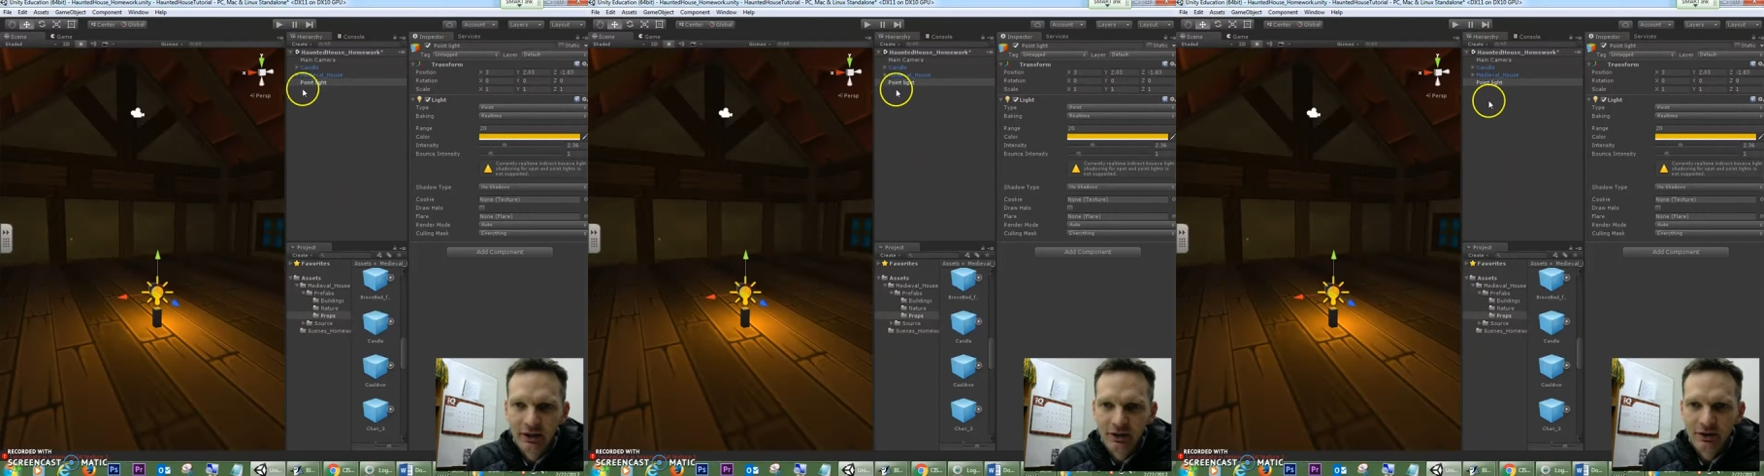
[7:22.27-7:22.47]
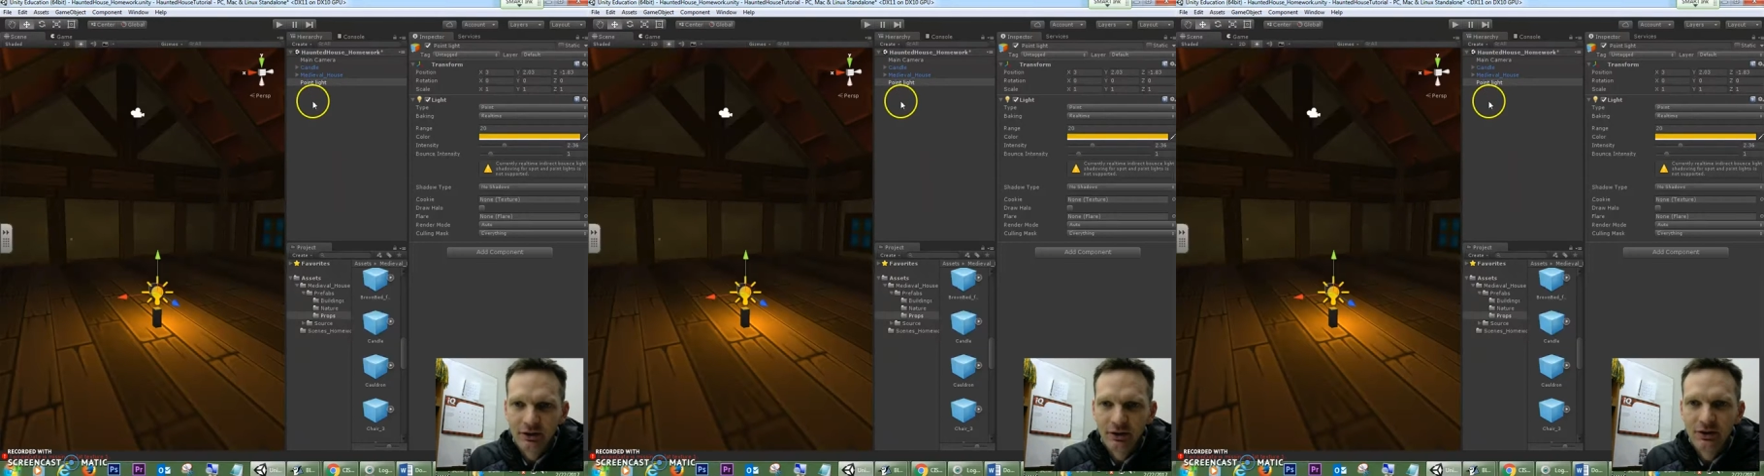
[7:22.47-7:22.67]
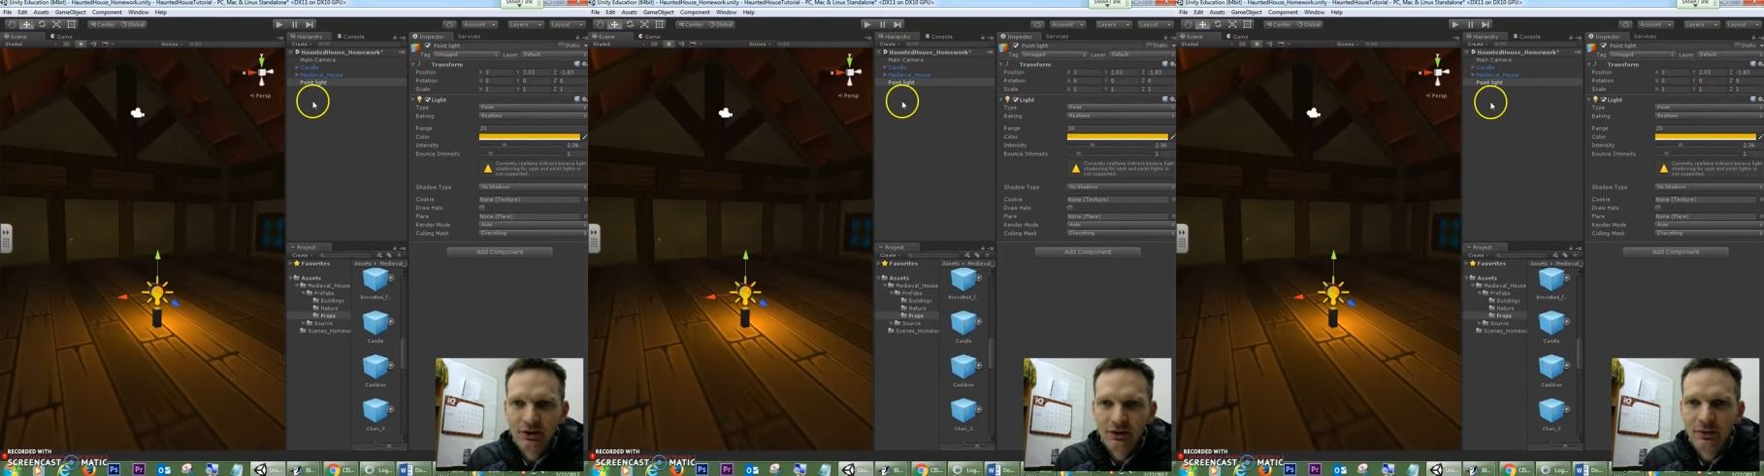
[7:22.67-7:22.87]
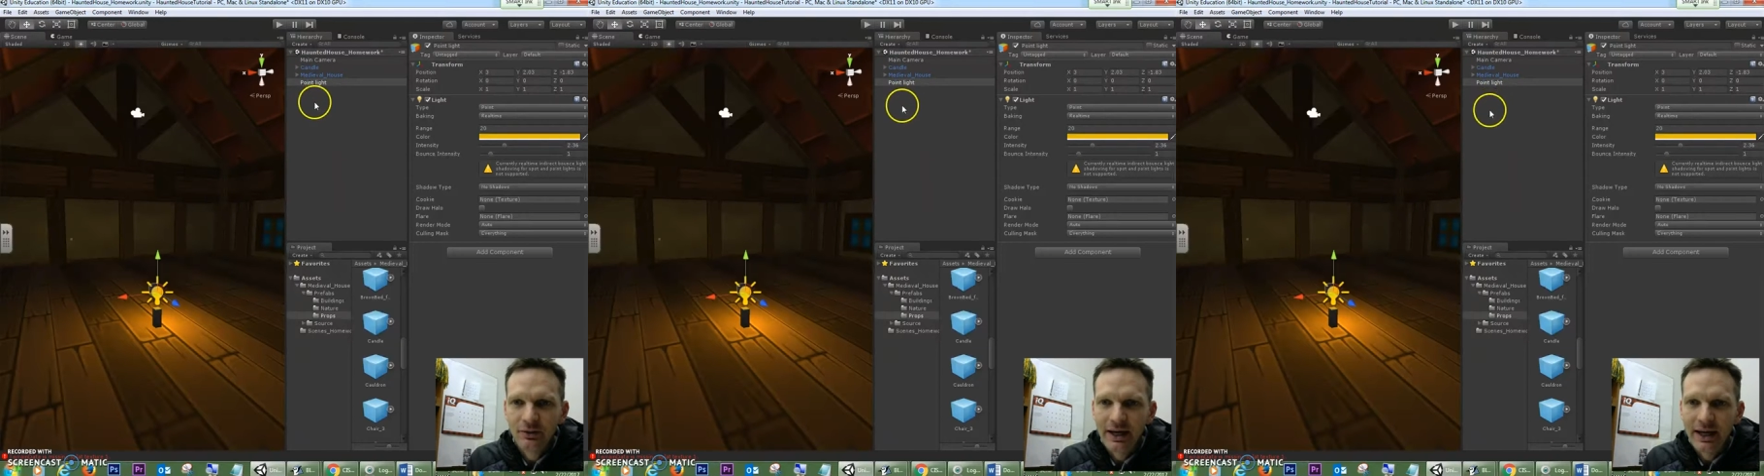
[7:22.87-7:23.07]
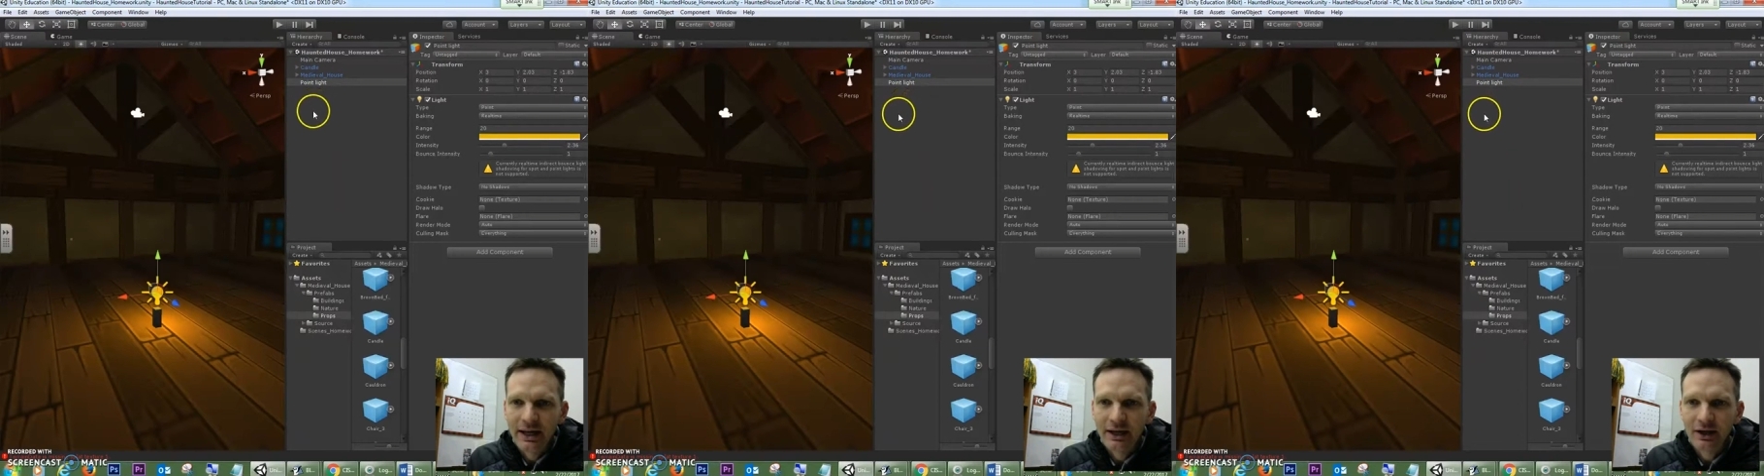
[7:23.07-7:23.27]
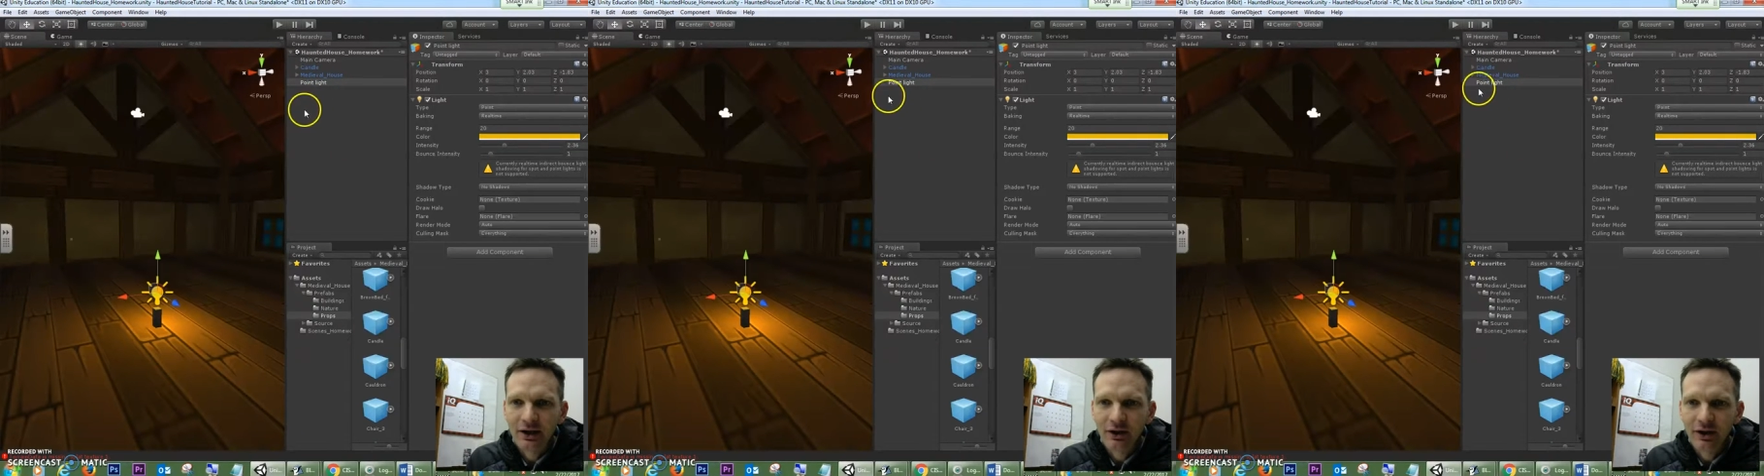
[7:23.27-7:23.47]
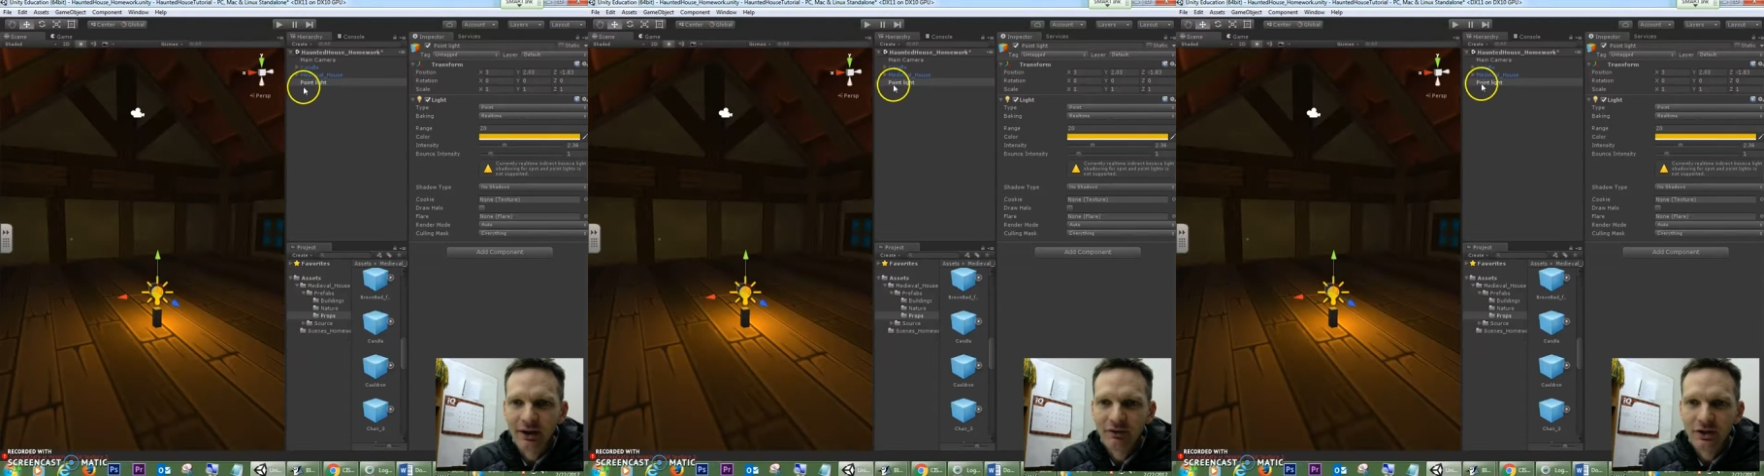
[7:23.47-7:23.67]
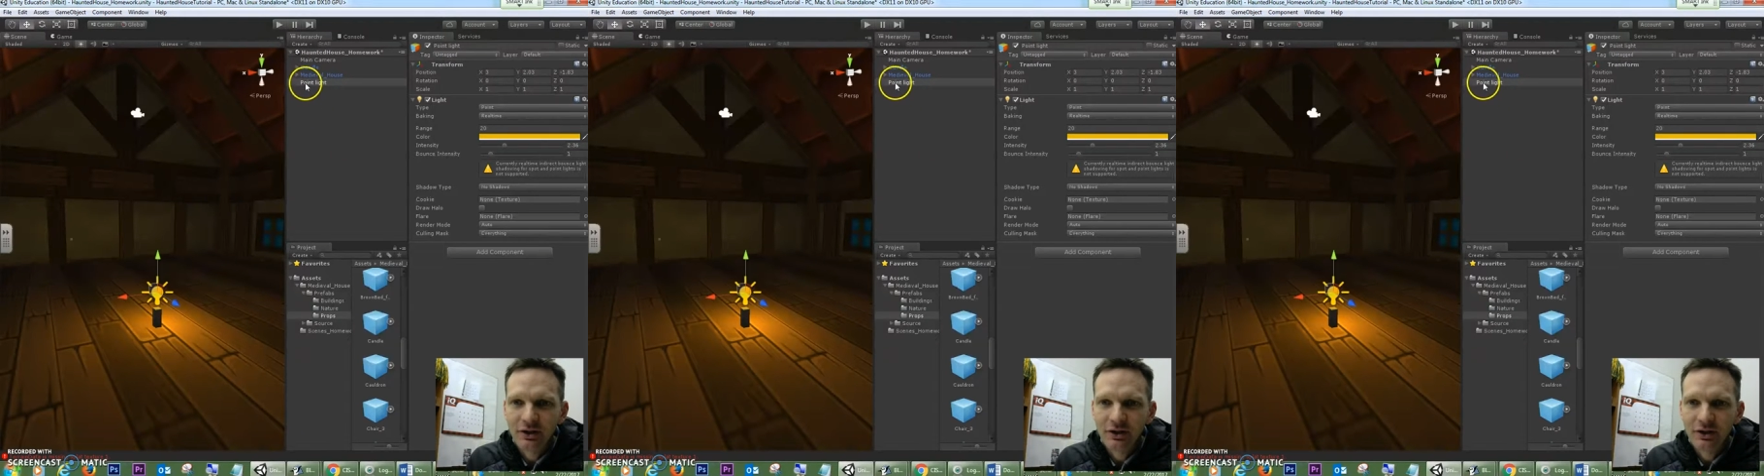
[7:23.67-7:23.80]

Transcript: So to do that, all I have to